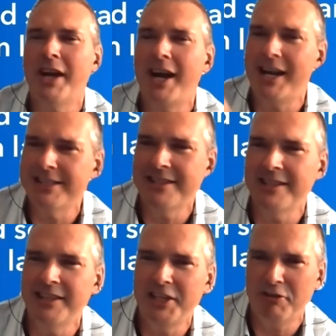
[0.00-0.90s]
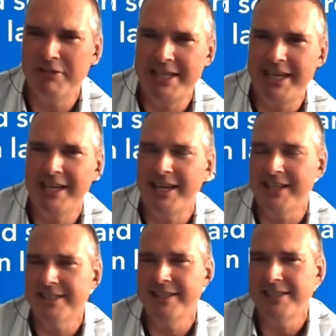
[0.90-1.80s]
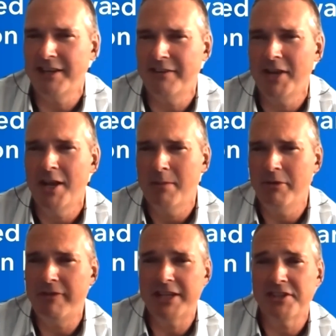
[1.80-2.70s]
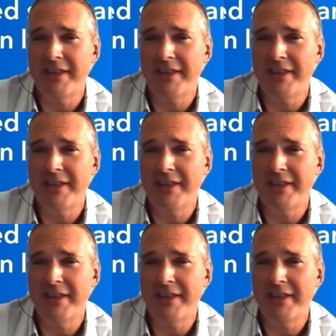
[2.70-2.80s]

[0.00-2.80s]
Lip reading: constantly critique, constantly seek perfection.